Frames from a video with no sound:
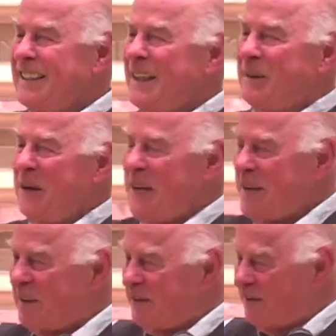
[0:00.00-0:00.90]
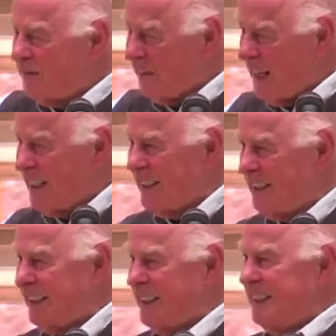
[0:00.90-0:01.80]
We have
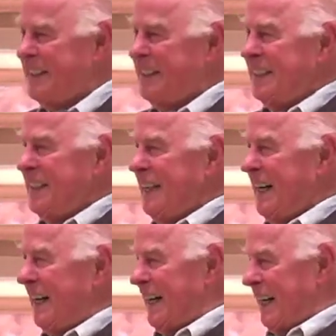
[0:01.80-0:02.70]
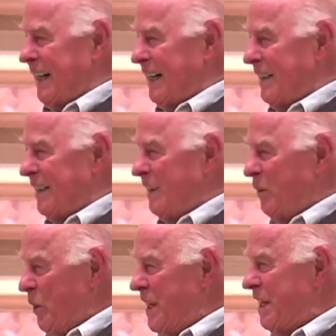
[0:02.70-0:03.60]
finally,
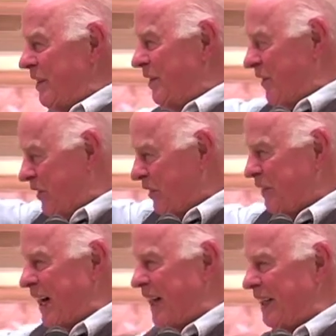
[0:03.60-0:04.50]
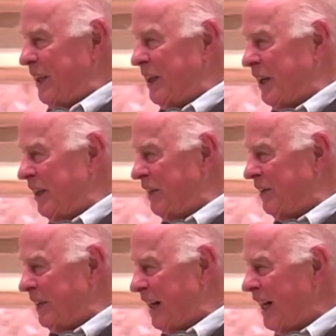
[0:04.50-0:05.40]
we as a society, not as
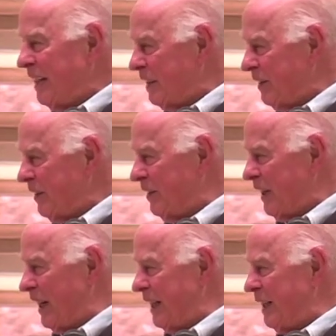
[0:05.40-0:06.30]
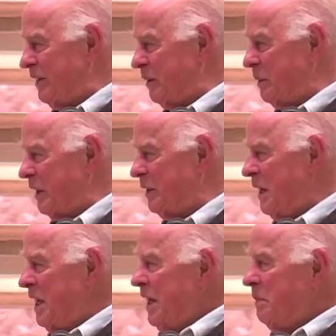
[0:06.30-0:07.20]
a Catholic society so much,
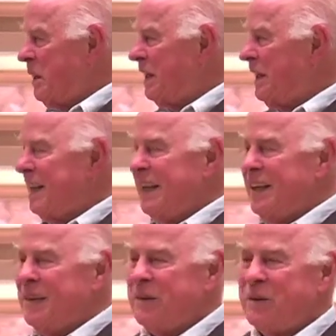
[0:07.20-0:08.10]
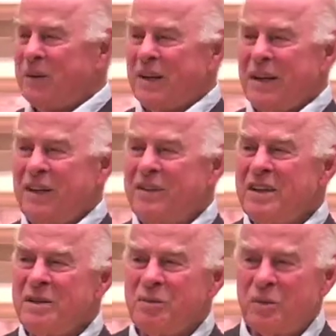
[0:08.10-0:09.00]
but
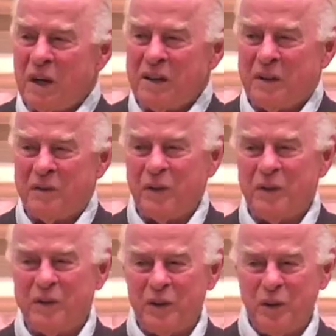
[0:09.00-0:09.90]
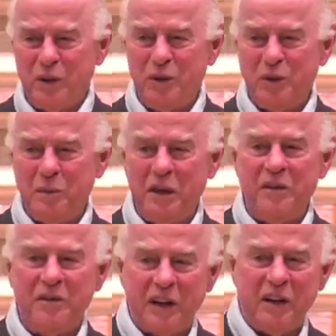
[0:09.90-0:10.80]
isn't it wonderful for you to be
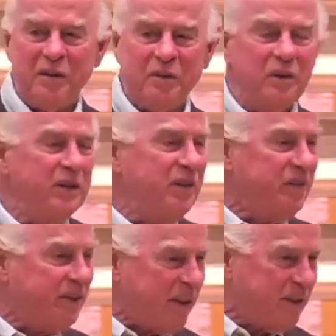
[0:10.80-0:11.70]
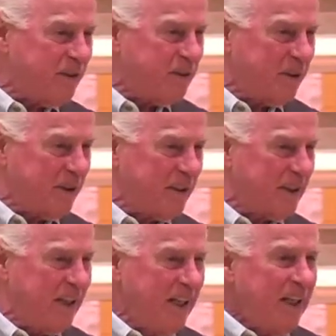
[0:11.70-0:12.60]
sensual and sexual?
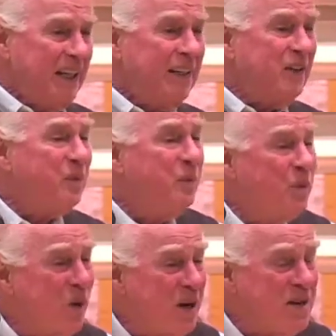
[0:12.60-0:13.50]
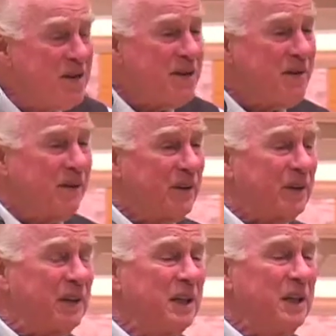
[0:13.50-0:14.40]
It's a
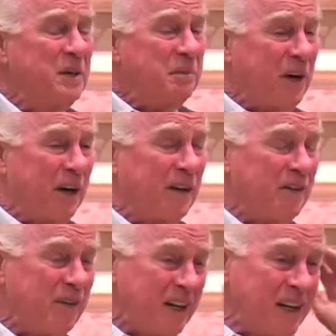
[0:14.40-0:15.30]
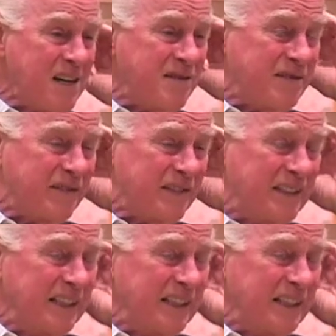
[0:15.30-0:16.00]
wonderful part of life.